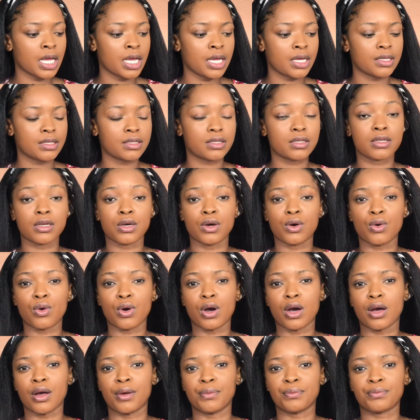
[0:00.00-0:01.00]
So
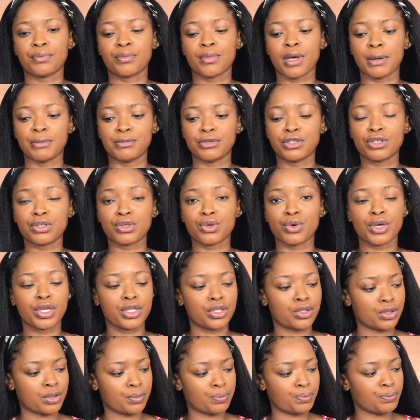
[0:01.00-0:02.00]
I'm just going
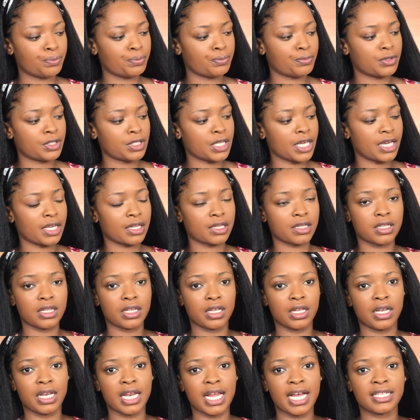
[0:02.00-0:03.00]
to take the
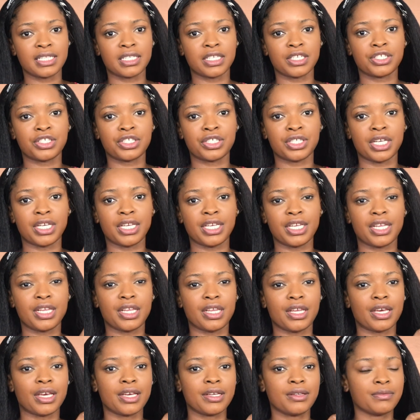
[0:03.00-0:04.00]
lighter shade
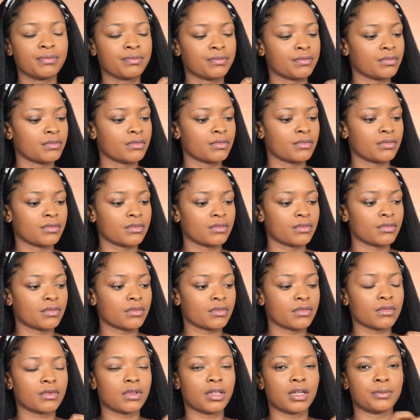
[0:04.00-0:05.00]
here,
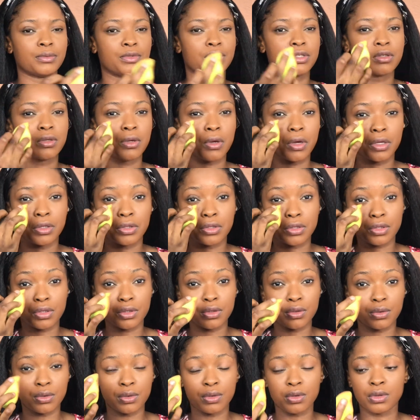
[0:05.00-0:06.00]
and I'm just going
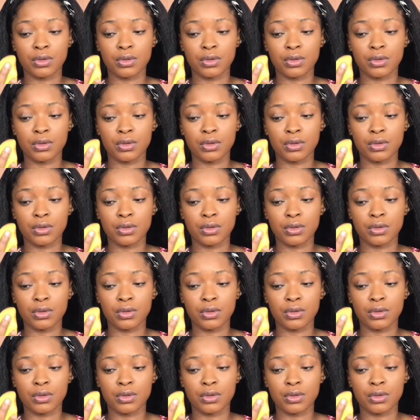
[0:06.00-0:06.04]
to